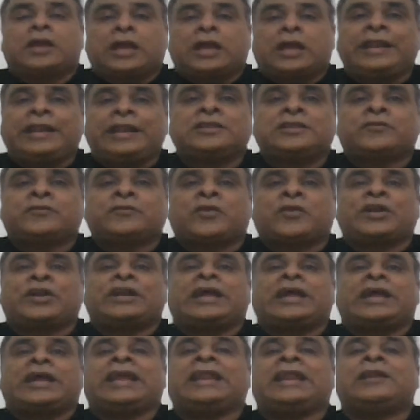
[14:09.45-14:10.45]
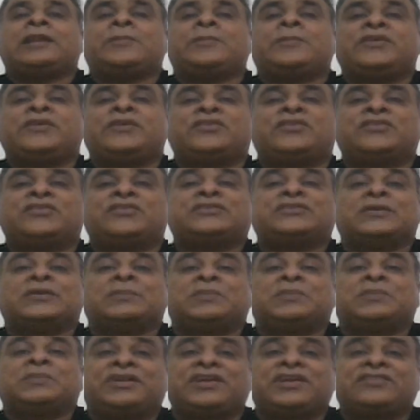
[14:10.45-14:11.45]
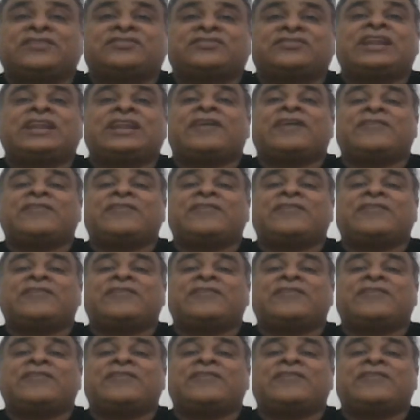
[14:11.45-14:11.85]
Another one, NLP system doesn't